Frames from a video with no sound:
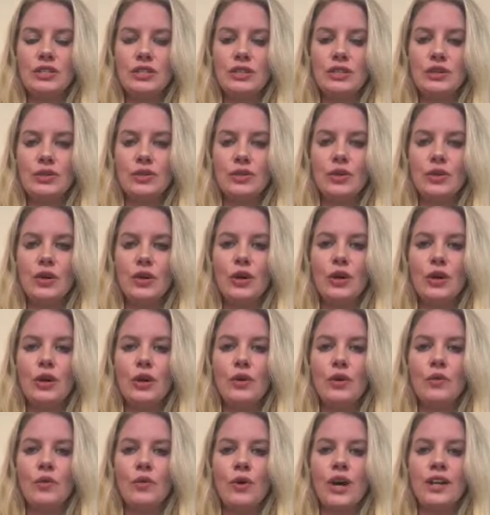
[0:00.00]
2,
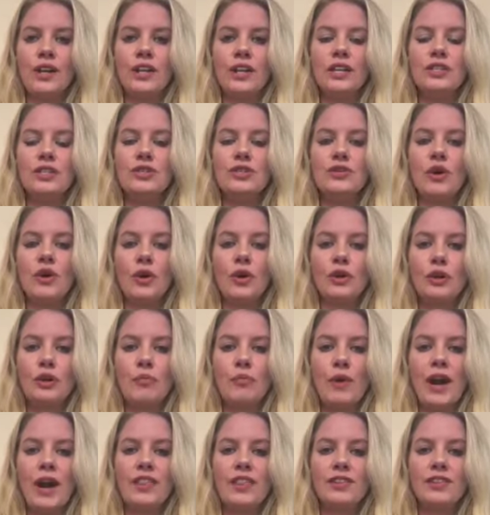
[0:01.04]
1. Control your
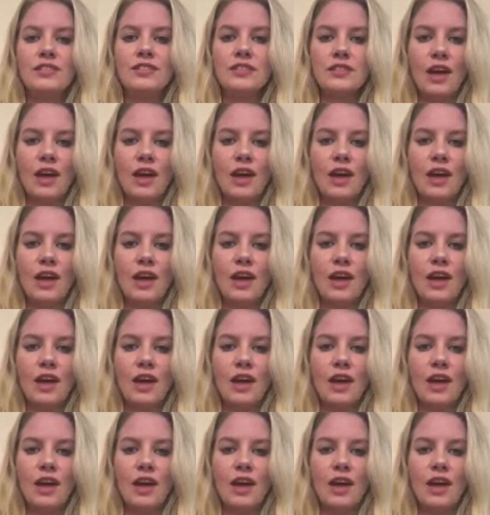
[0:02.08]
breath.